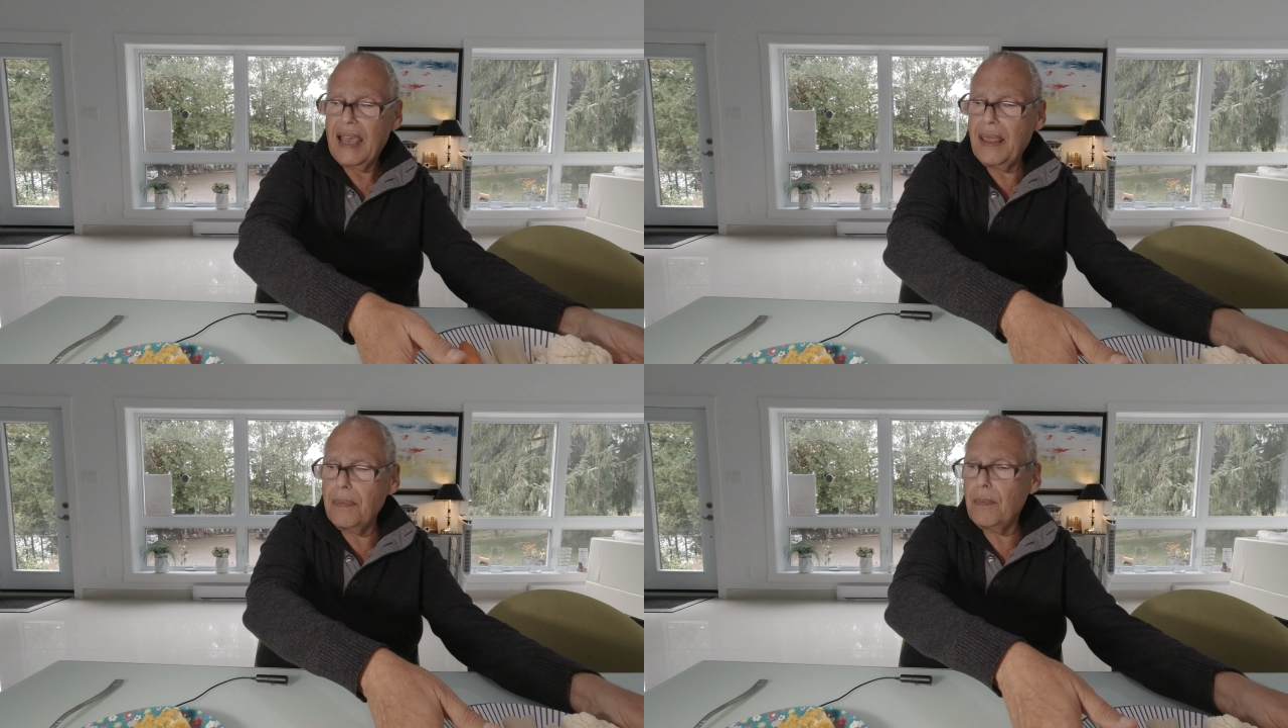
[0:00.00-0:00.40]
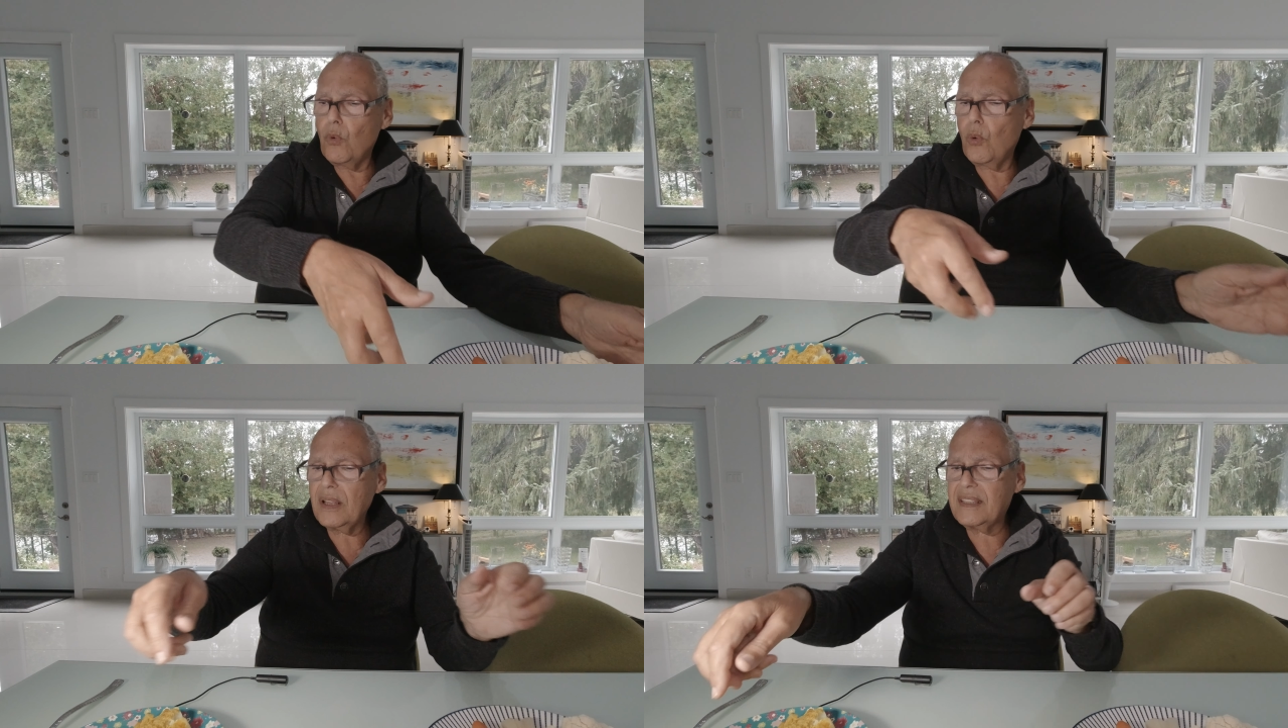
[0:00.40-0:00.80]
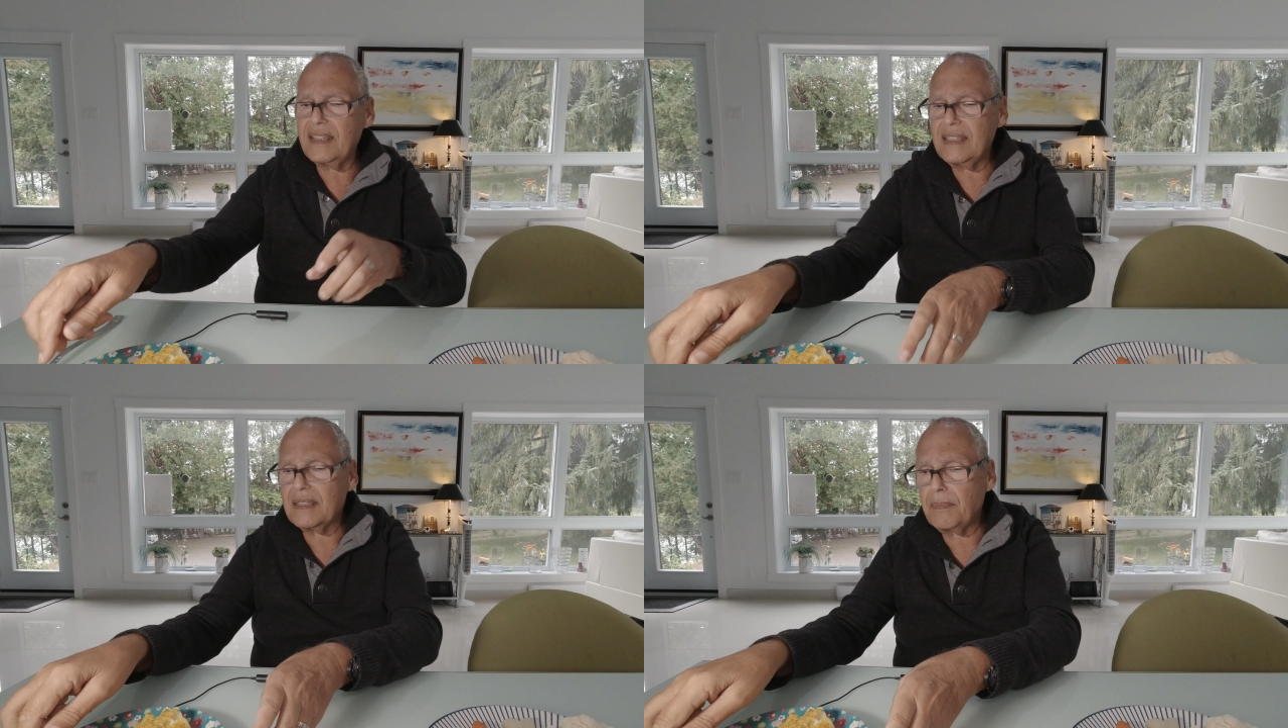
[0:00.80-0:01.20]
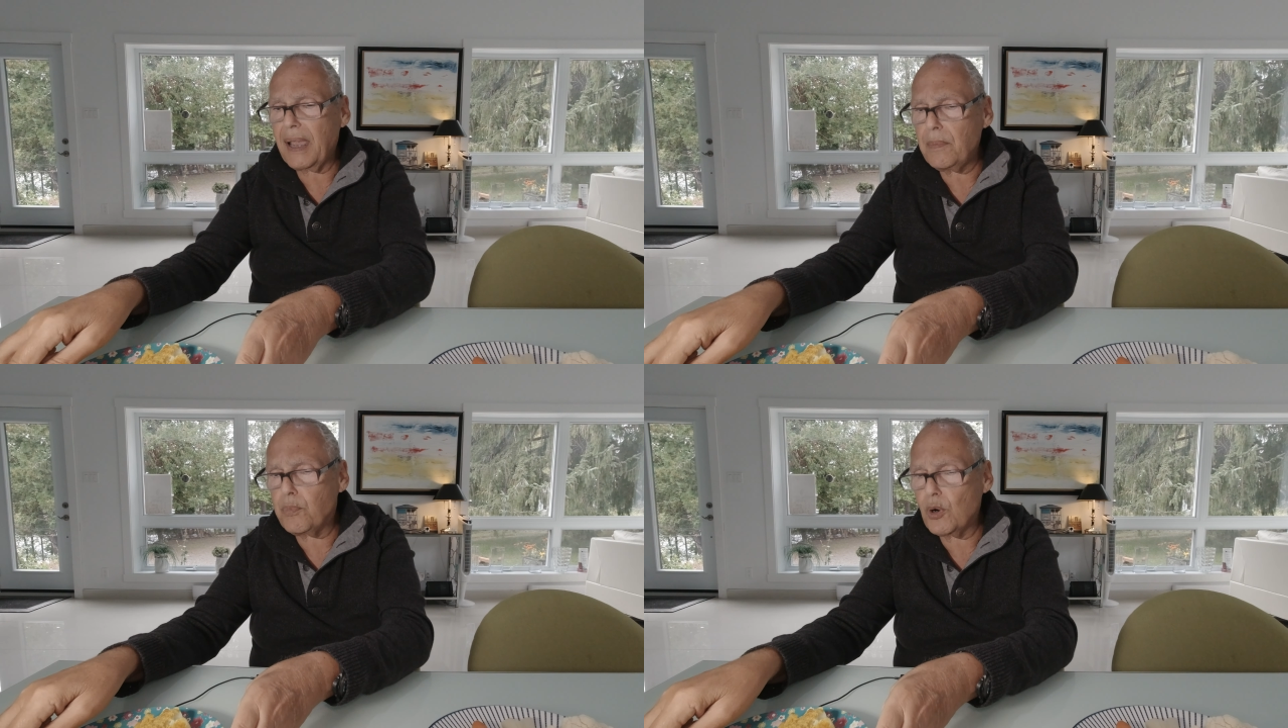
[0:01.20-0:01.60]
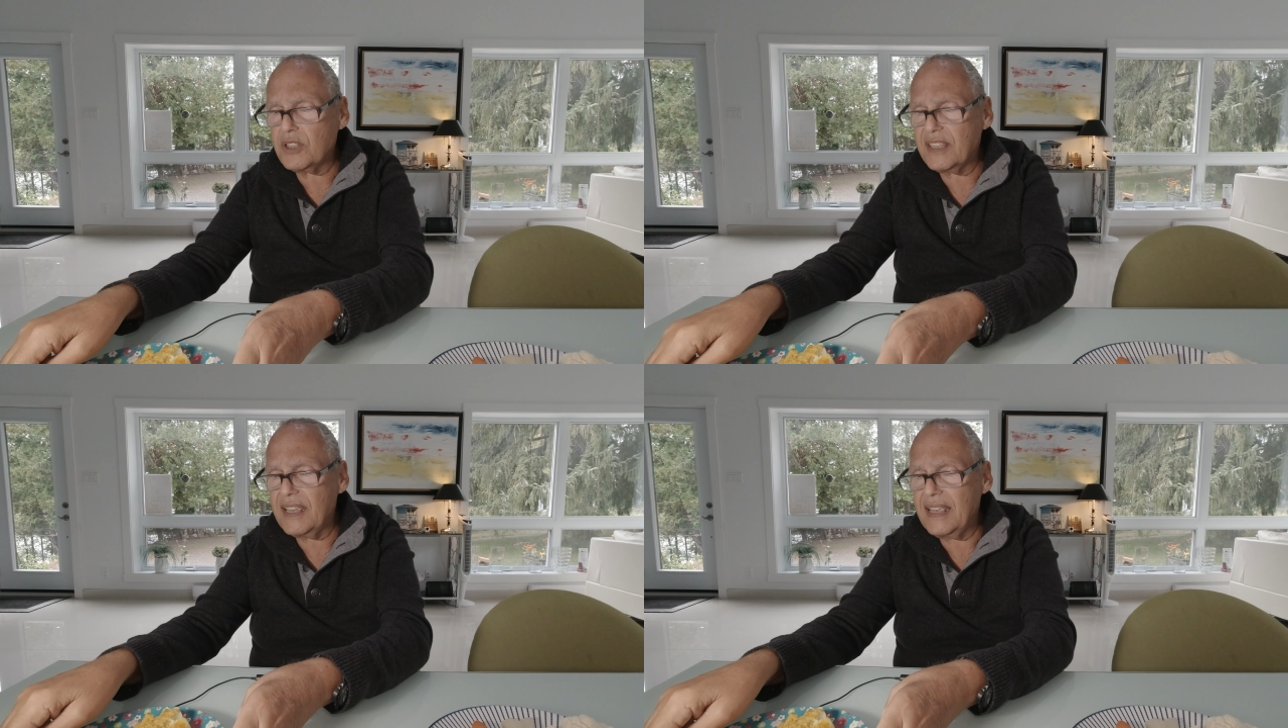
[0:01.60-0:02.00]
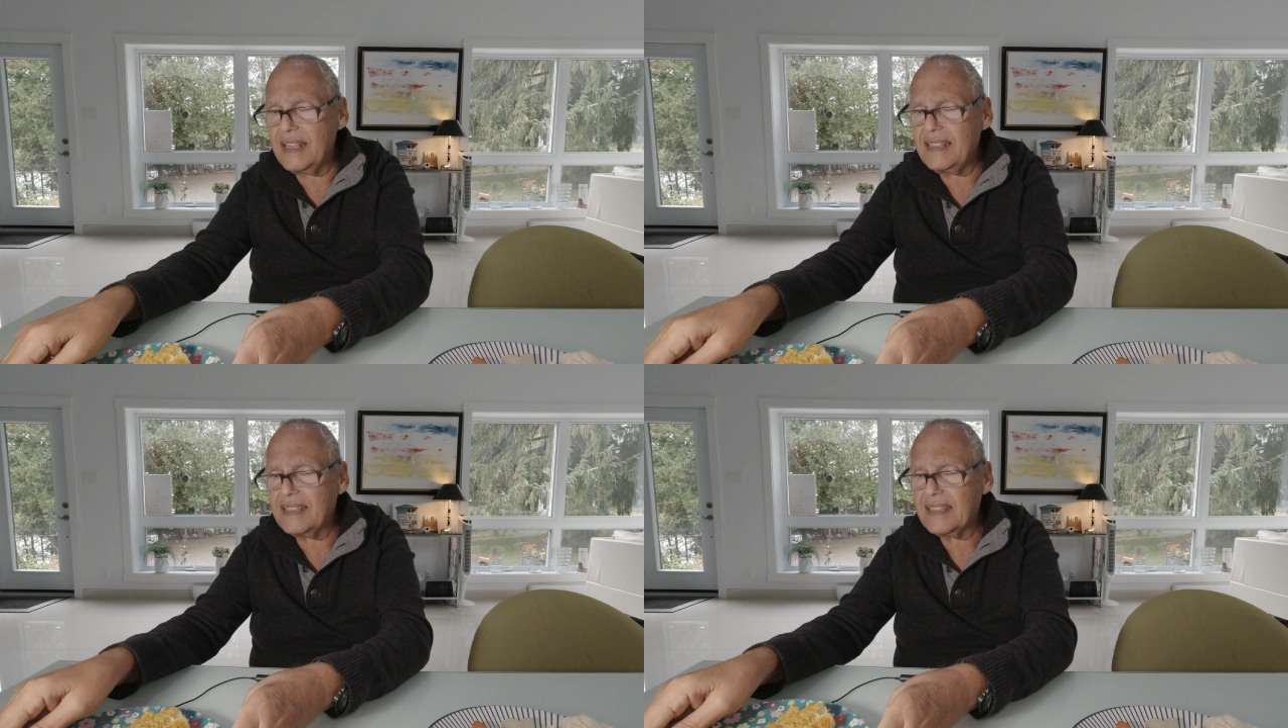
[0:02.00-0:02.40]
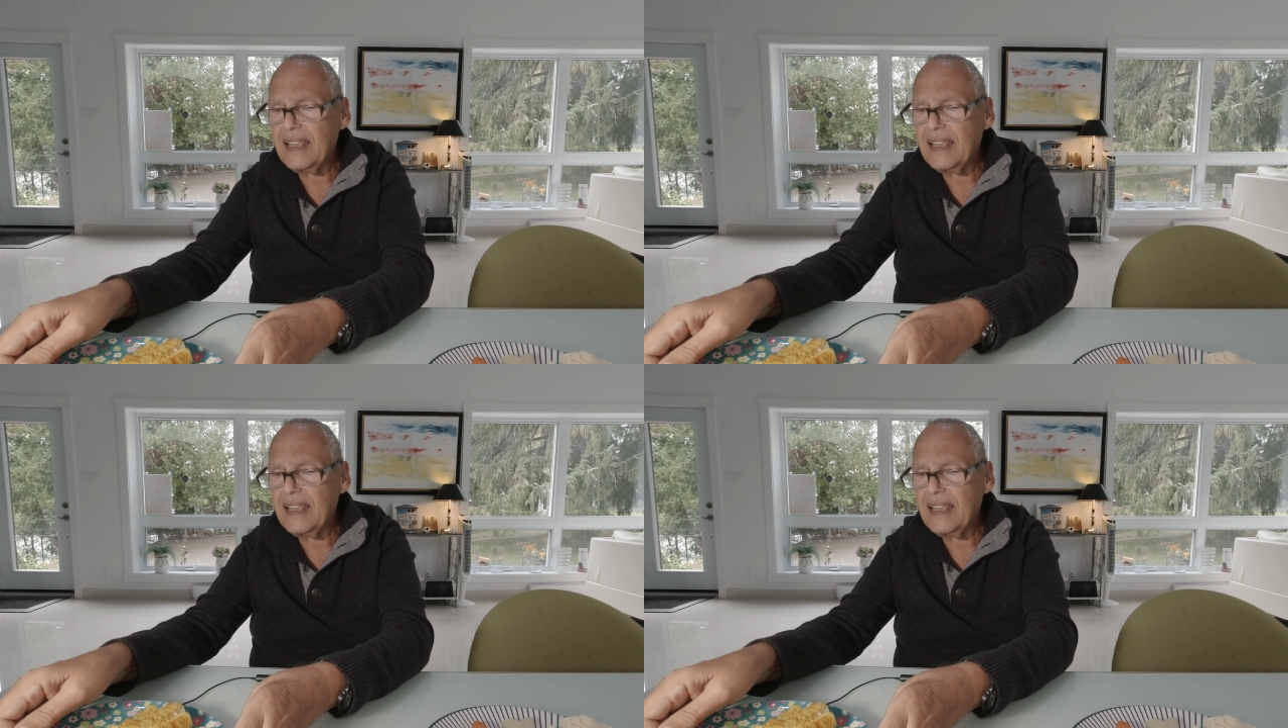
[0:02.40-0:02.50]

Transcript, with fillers: And what is my proteins?